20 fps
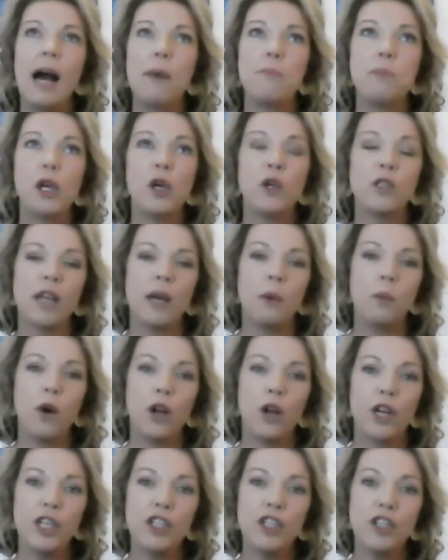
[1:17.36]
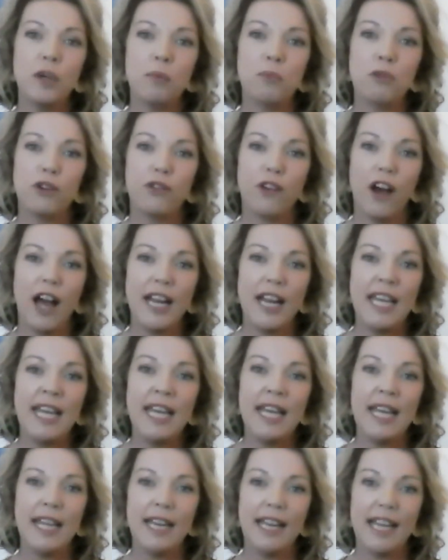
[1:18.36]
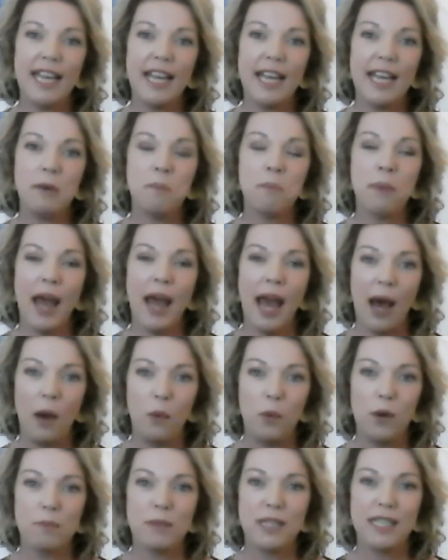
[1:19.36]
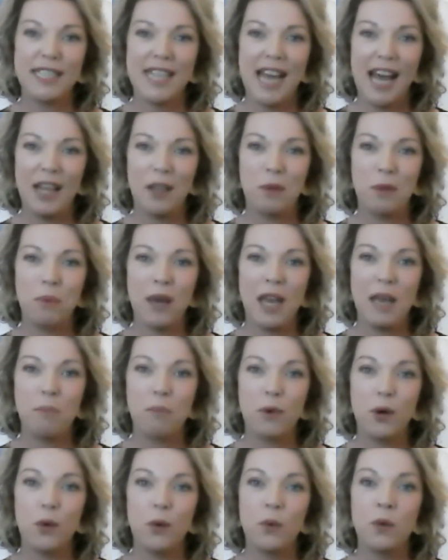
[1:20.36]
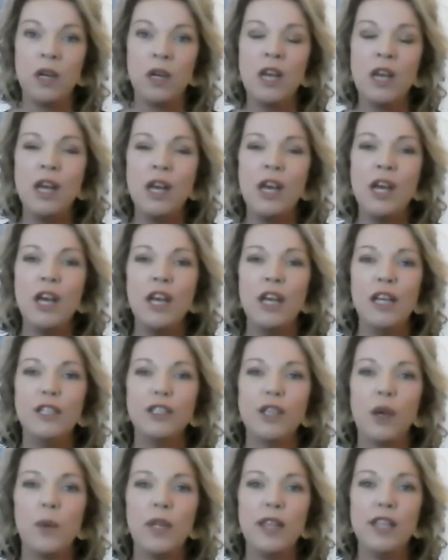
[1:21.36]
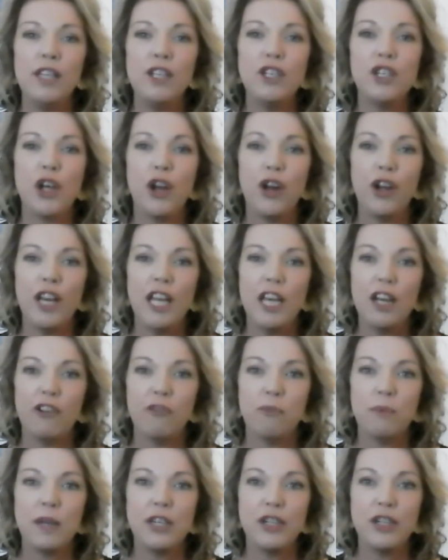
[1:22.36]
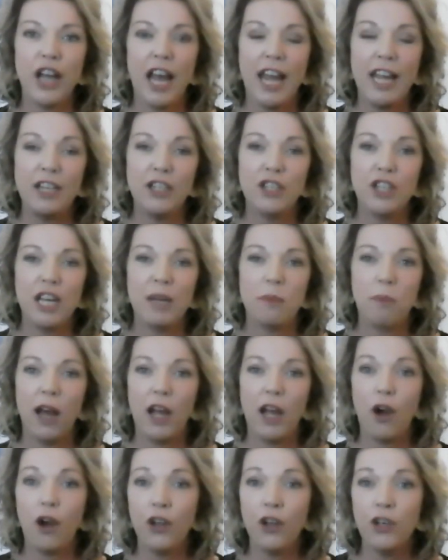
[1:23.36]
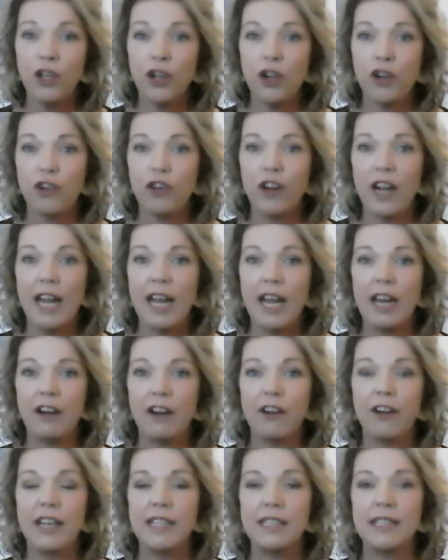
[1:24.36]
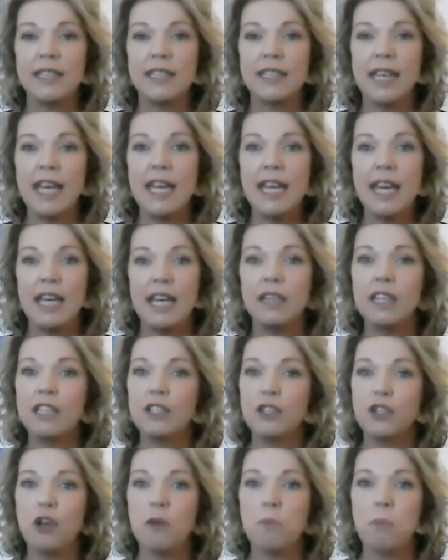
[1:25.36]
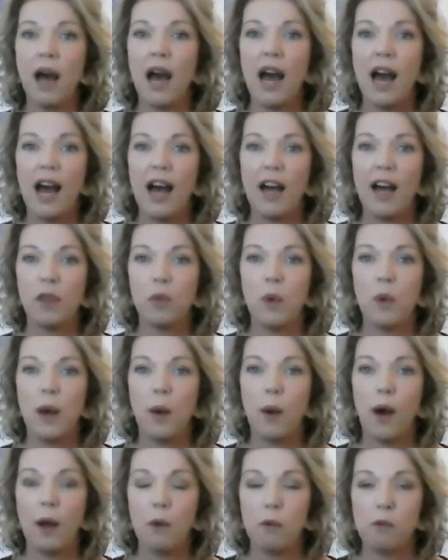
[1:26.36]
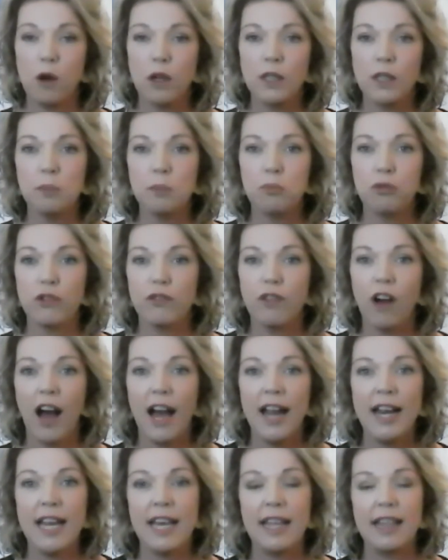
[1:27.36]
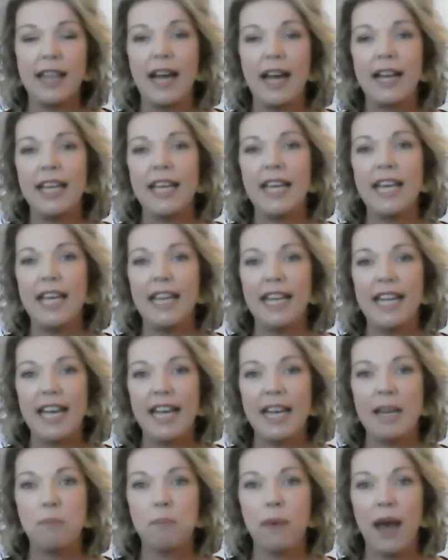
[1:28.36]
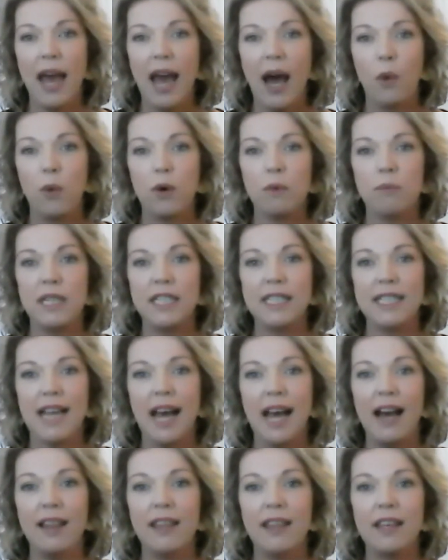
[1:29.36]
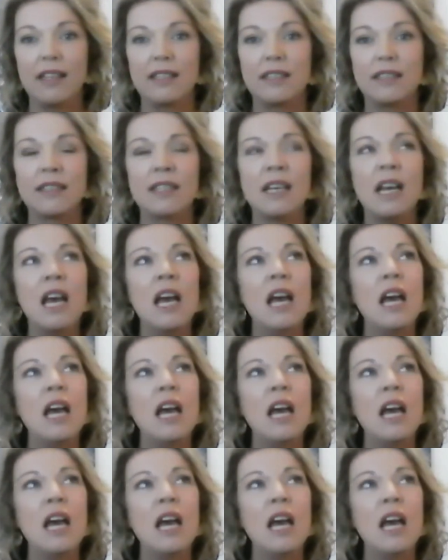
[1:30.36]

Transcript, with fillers: because I wanted to provide healing and empowerment to other people. So in the journey of me changing my own career and seeking this new path where I was providing that healing and empowerment to others,